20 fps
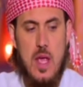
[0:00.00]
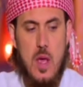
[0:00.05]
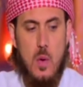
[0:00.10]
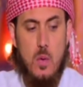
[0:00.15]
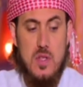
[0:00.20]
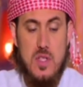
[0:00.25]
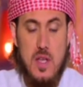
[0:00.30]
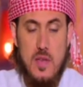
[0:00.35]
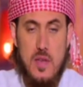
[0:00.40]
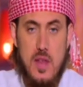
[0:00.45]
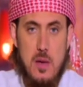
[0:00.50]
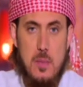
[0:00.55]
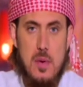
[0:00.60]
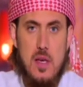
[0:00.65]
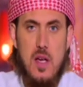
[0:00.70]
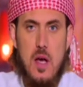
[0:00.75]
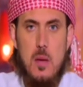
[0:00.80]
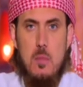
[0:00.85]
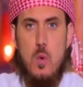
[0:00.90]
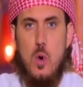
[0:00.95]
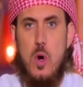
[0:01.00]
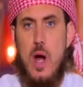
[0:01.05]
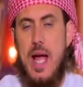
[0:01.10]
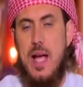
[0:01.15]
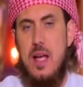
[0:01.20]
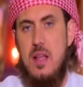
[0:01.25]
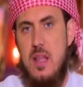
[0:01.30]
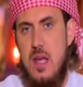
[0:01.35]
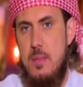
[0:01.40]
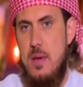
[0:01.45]
We said that they become more
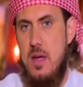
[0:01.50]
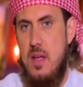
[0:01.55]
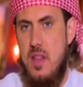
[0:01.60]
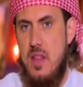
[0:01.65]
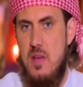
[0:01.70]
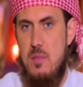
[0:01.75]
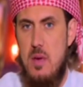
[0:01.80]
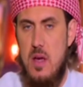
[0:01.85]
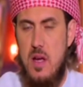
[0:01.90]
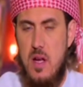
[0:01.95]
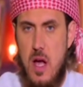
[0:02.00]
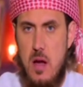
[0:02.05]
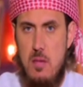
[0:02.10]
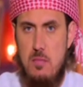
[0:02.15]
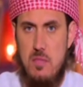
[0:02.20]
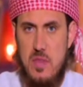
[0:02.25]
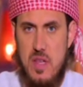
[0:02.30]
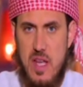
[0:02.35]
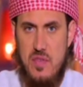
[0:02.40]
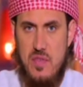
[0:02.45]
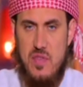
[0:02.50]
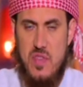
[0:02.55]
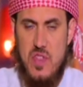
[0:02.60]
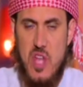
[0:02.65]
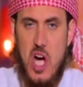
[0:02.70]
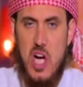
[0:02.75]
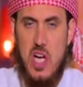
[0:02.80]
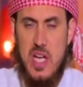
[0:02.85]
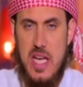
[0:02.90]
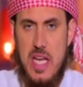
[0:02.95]
academic. They've
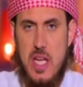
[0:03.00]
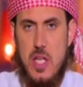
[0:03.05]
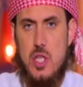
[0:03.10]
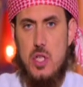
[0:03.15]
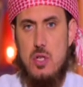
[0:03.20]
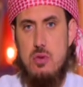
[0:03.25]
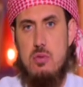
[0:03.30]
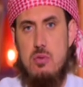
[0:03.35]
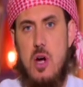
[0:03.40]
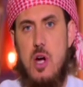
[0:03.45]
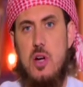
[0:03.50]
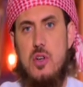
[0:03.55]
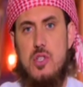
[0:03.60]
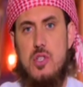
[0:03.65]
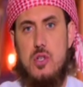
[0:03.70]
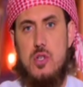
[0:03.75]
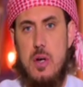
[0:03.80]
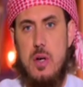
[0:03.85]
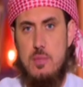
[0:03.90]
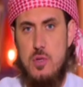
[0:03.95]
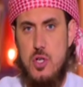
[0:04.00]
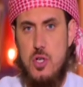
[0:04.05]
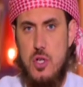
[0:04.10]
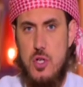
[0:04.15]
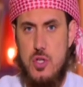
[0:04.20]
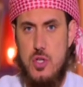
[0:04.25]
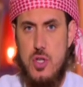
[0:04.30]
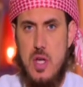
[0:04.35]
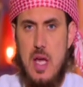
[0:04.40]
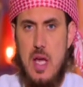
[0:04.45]
dug into our
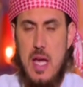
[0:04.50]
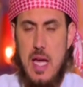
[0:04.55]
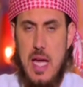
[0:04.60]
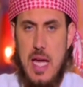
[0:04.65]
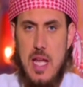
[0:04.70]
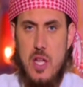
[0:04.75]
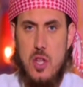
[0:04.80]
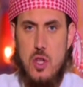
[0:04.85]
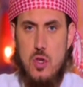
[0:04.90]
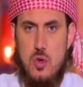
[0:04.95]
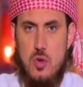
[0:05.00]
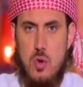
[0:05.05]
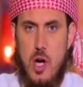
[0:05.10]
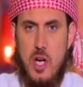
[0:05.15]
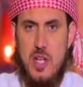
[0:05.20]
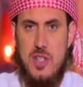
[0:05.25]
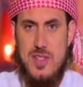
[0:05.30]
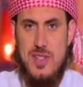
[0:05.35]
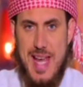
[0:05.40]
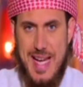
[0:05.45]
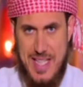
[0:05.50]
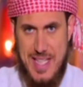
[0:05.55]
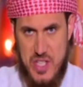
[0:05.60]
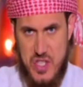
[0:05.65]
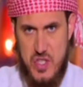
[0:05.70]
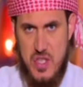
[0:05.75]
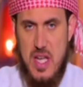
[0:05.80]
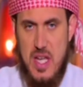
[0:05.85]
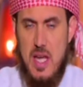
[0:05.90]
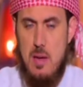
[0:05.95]
scriptures, into our
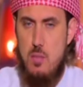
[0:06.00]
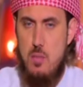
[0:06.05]
texts.